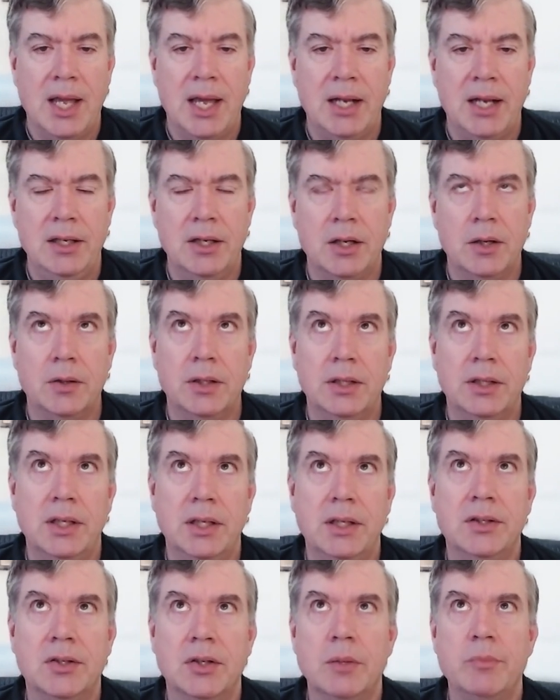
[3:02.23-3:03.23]
And,
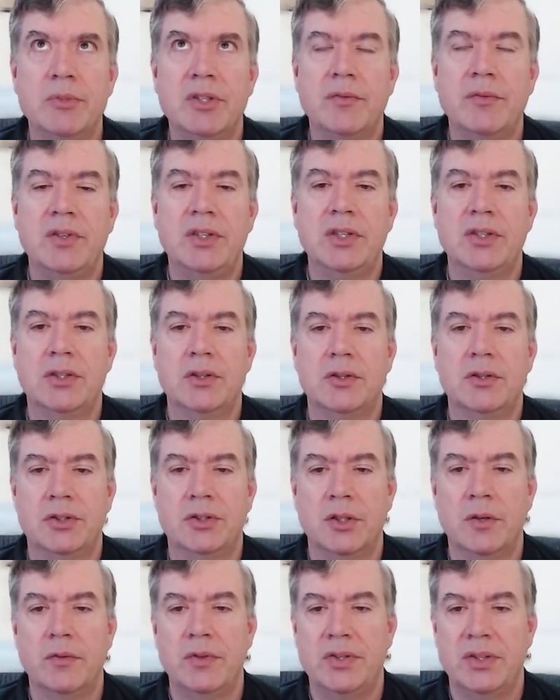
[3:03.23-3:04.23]
in terms of additional
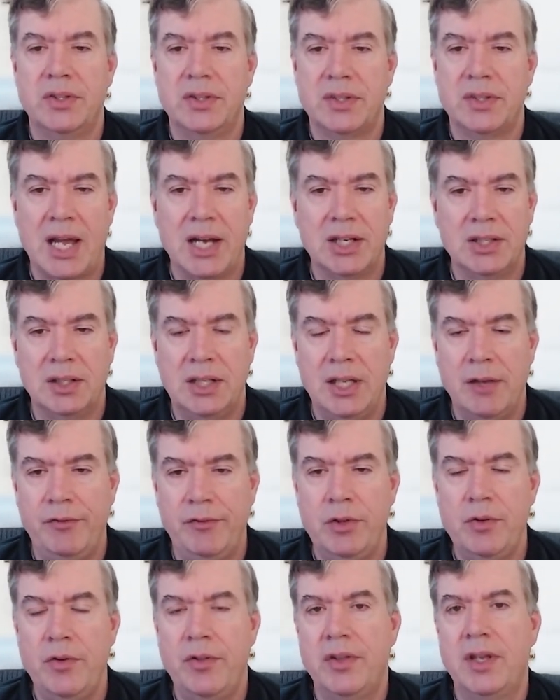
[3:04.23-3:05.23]
services, actually,
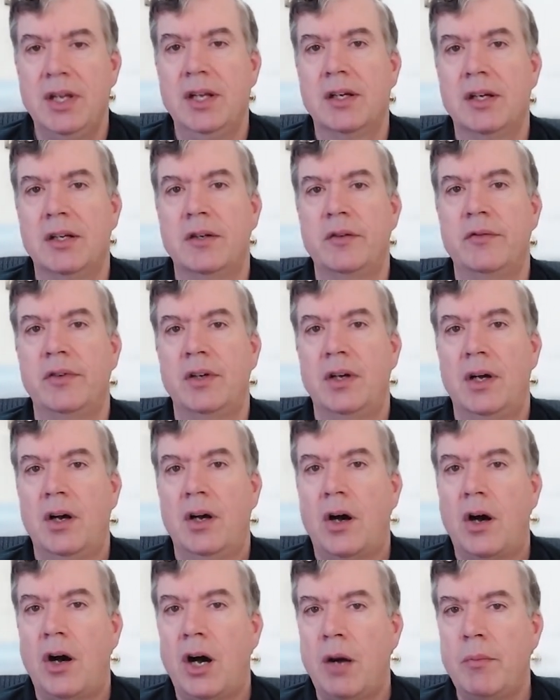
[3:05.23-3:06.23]
if you think of
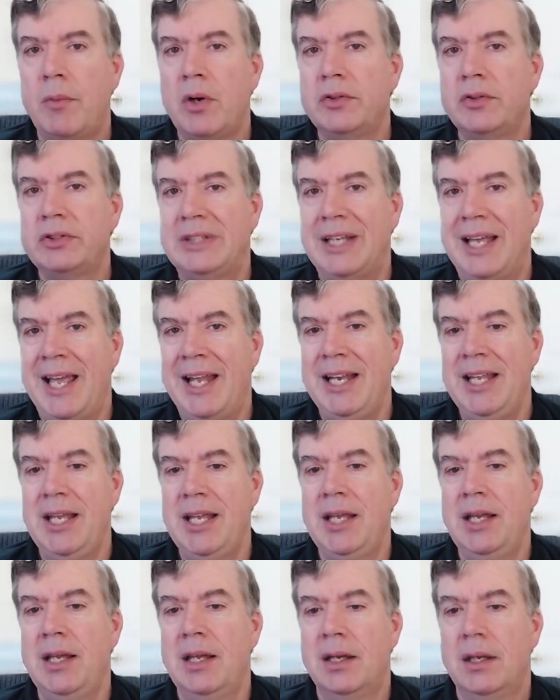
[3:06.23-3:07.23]
almost
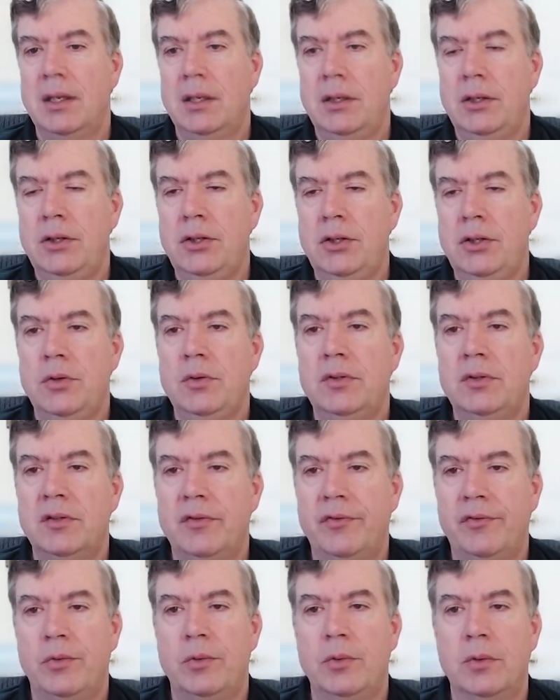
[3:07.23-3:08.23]
any
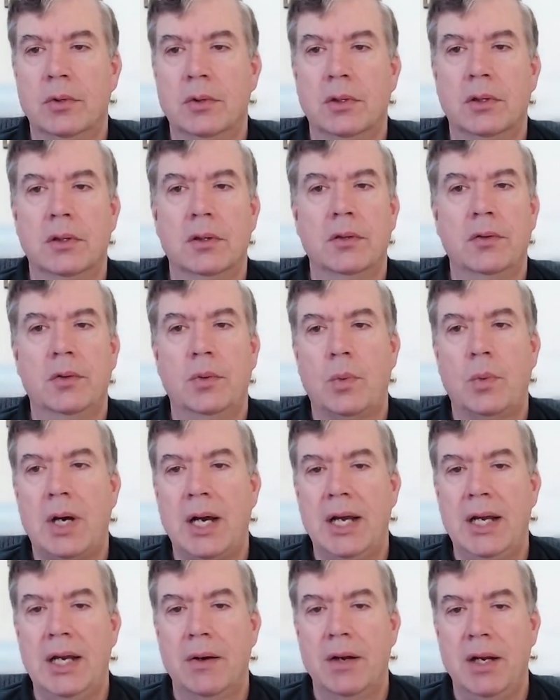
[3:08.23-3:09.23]
use for the
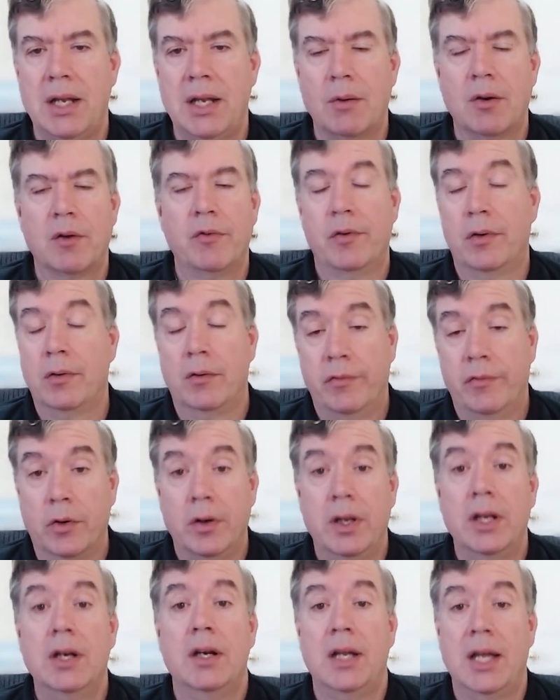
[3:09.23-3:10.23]
wide area network
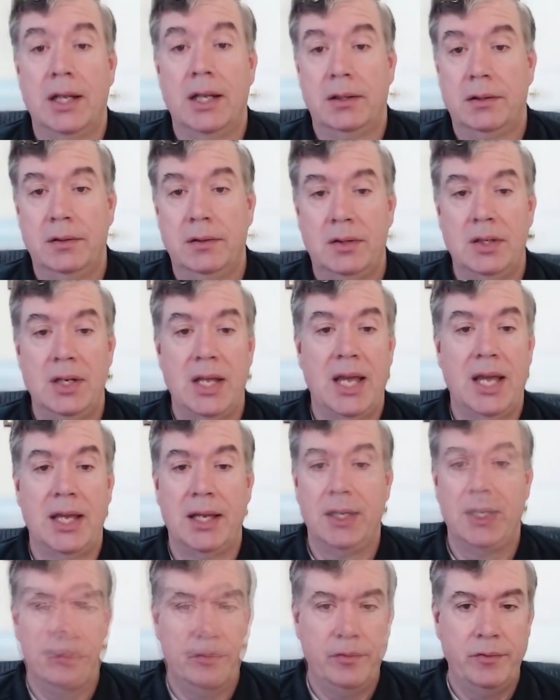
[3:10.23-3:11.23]
for internet
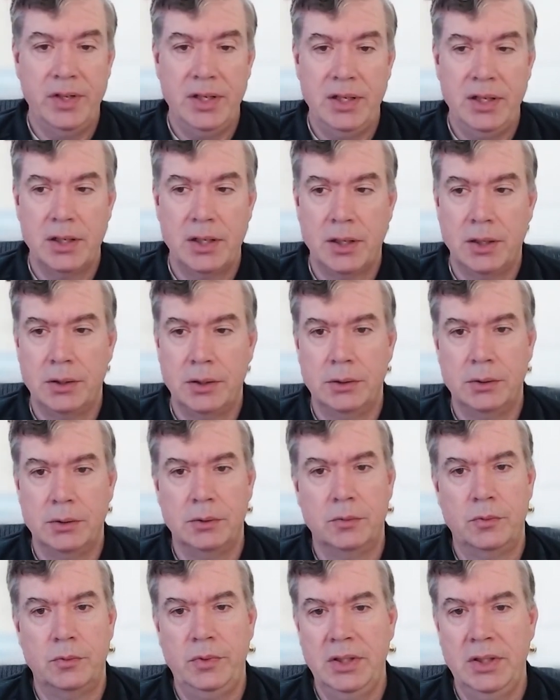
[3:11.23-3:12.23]
today,
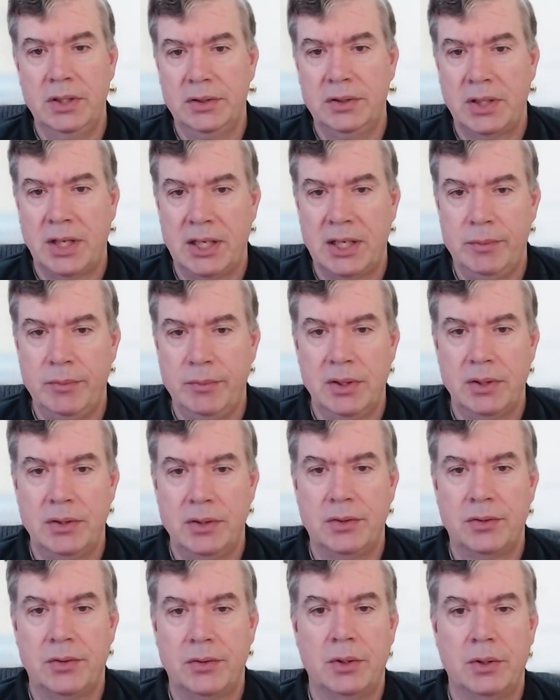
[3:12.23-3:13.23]
video, real-time
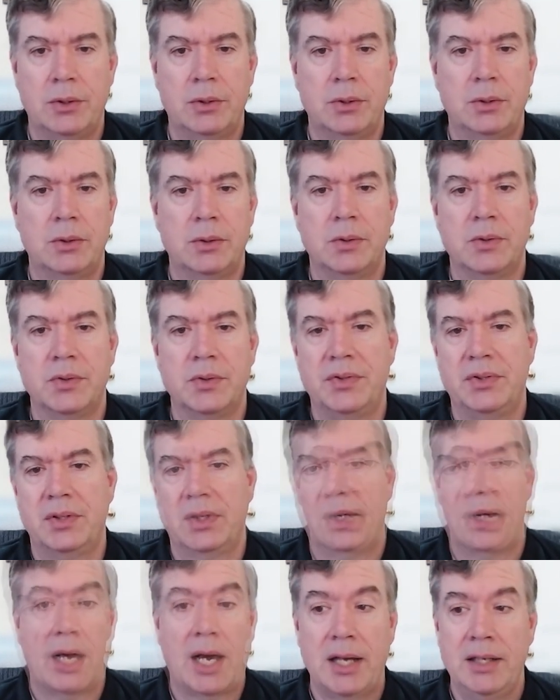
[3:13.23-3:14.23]

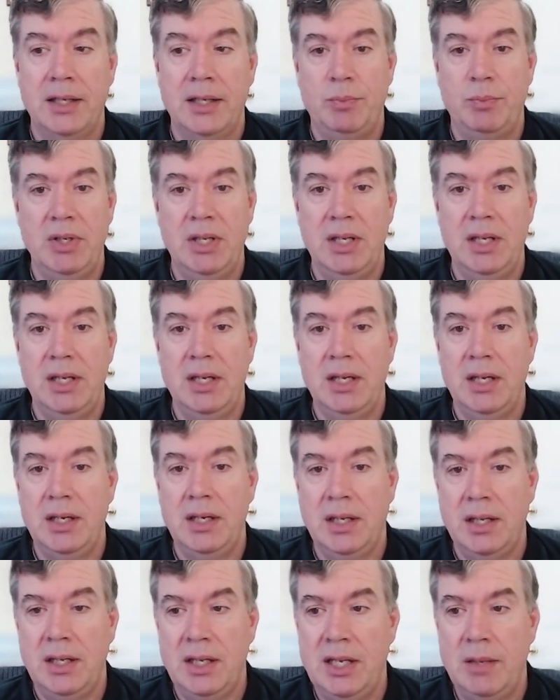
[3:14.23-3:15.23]
controls,
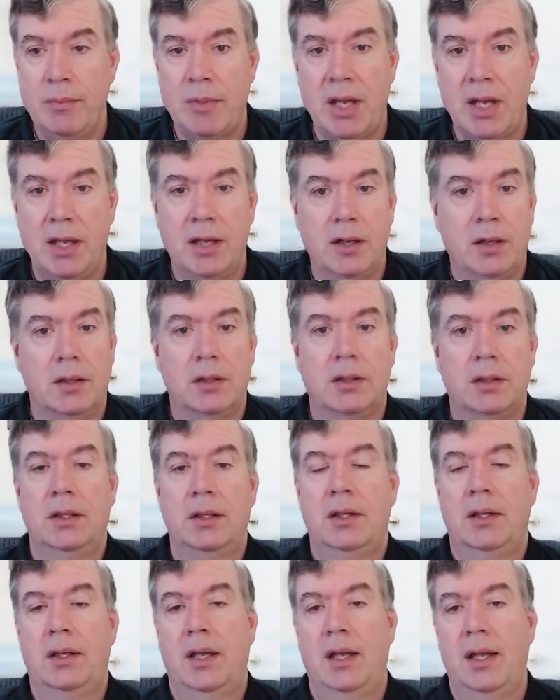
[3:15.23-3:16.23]
high-speed email,
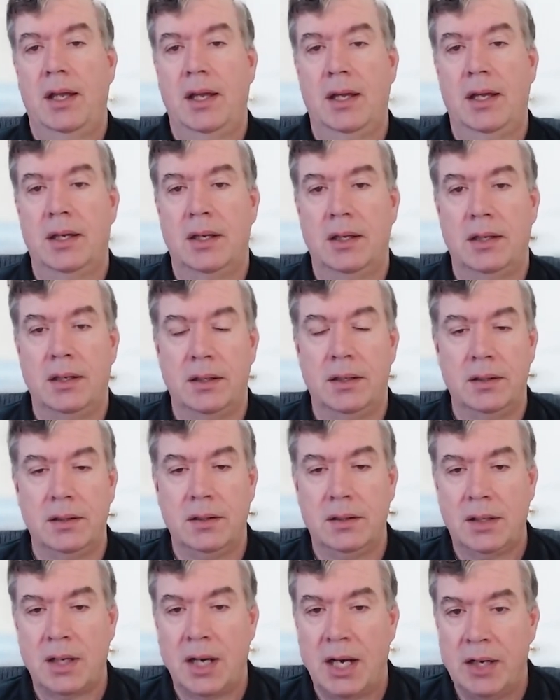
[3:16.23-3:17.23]

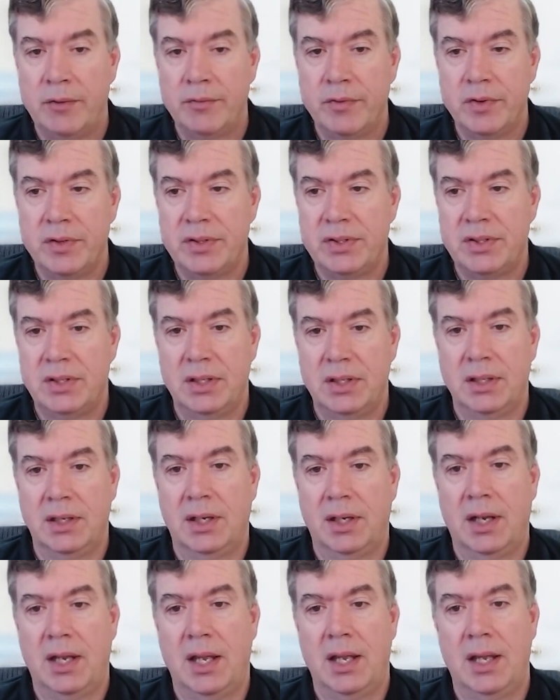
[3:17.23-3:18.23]
and
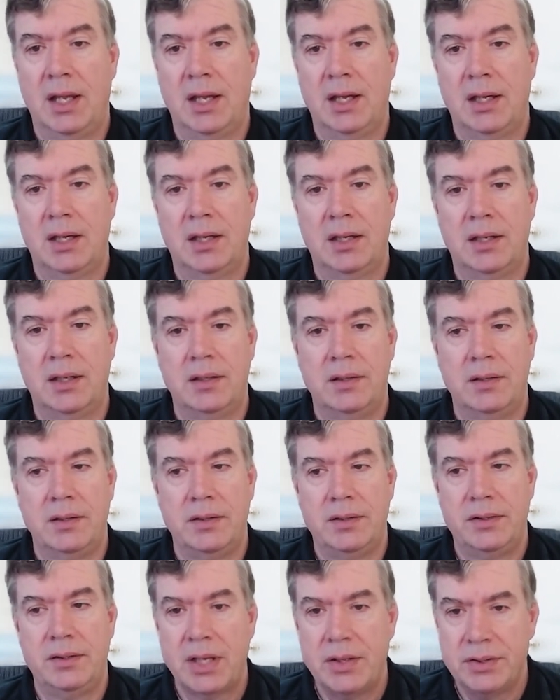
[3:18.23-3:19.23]
conferencing,
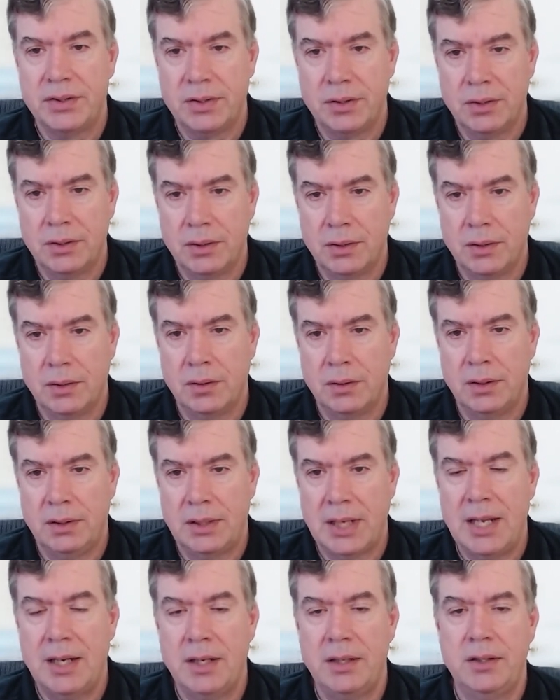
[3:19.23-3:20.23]
and sensor
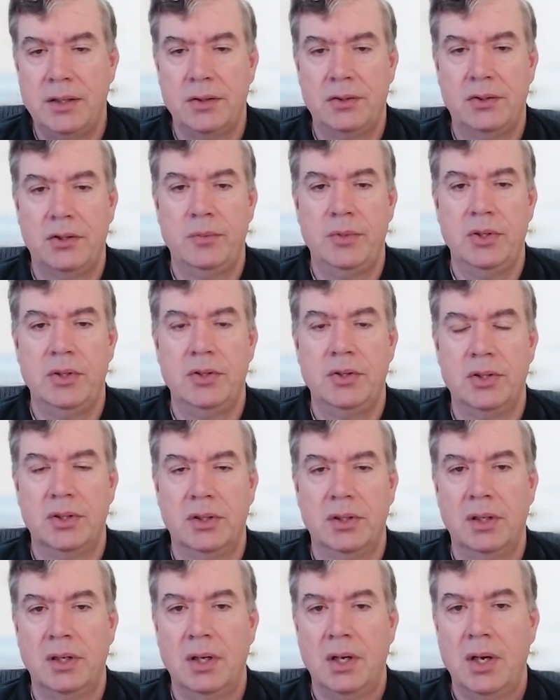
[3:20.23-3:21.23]
data
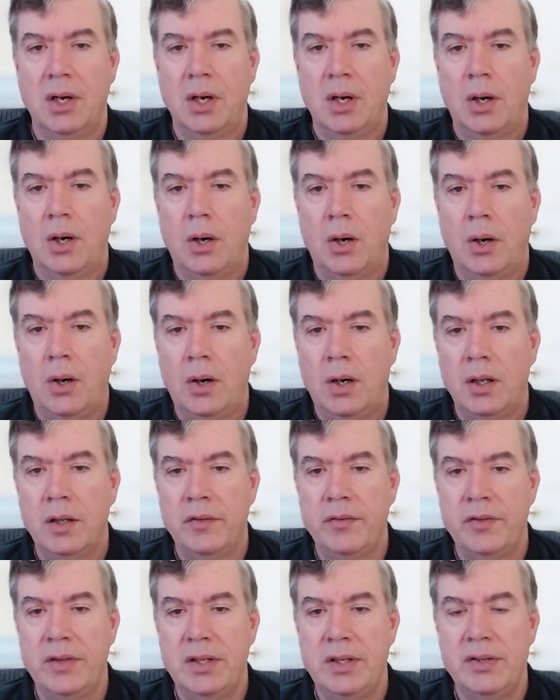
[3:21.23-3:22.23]
distribution,
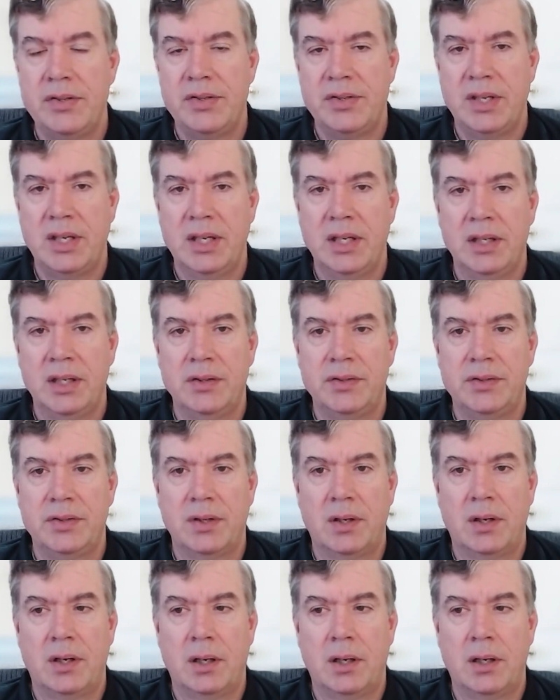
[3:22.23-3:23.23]
all of these
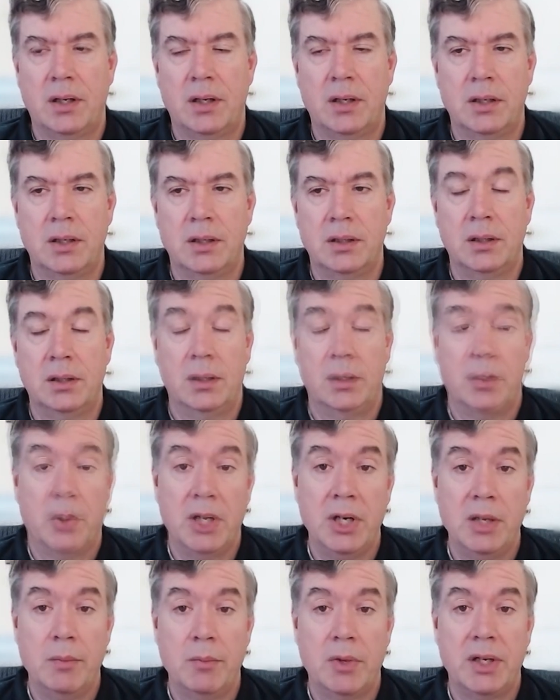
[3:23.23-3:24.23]
things are
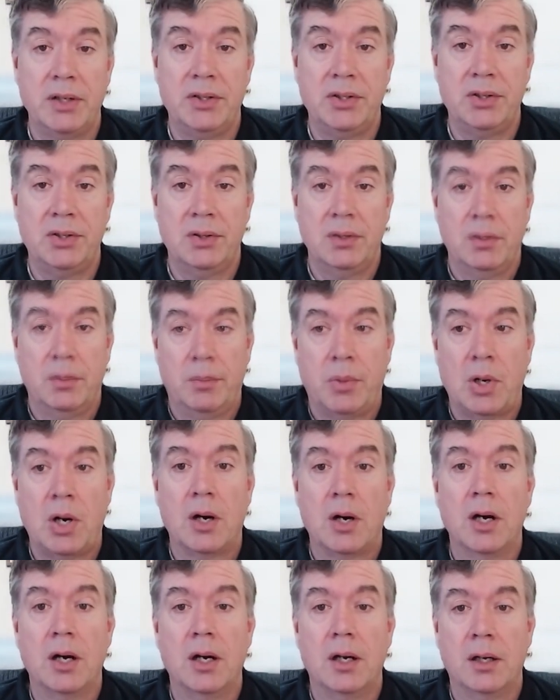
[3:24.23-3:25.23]
pretty much
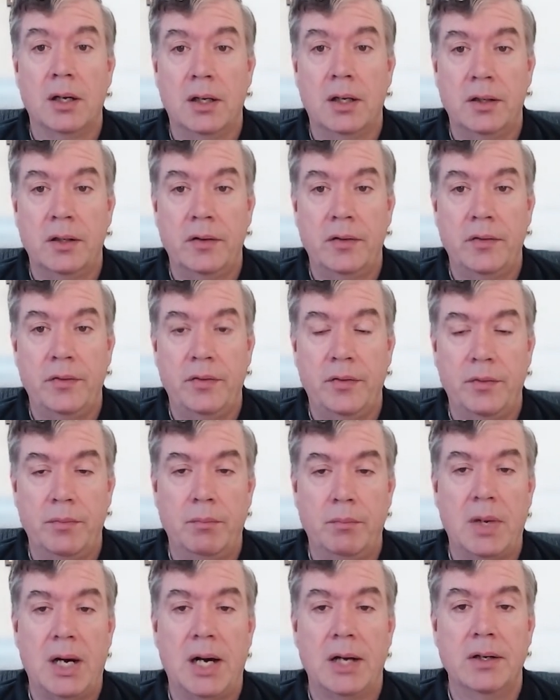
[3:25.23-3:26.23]
part of
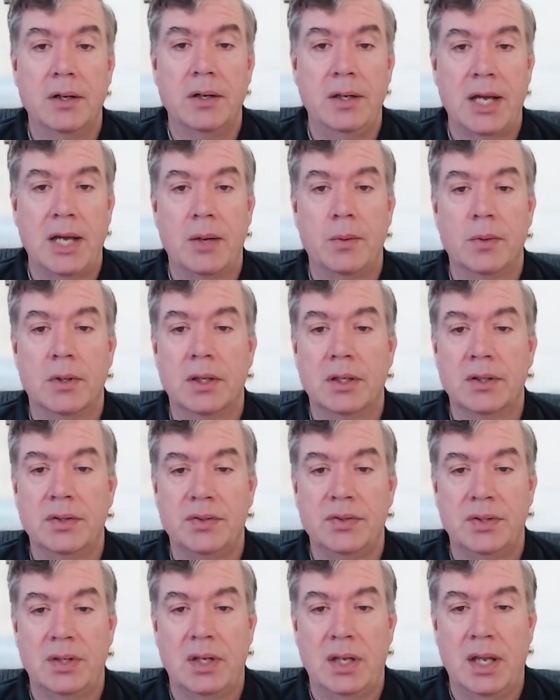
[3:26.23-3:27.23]
modern
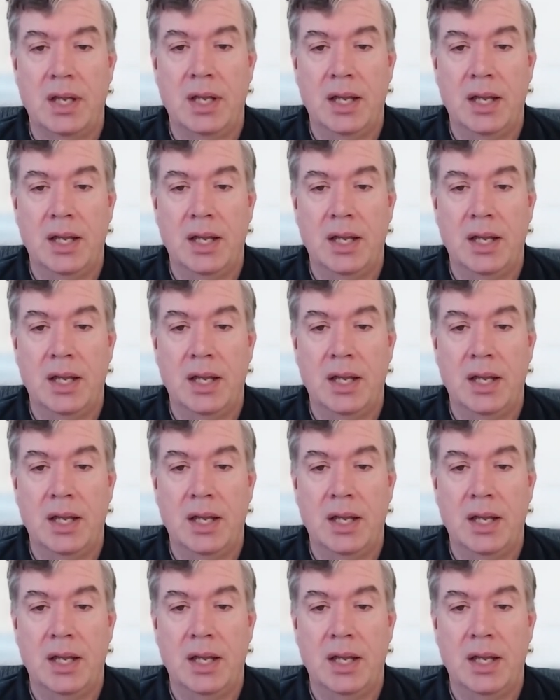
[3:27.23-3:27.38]
networks.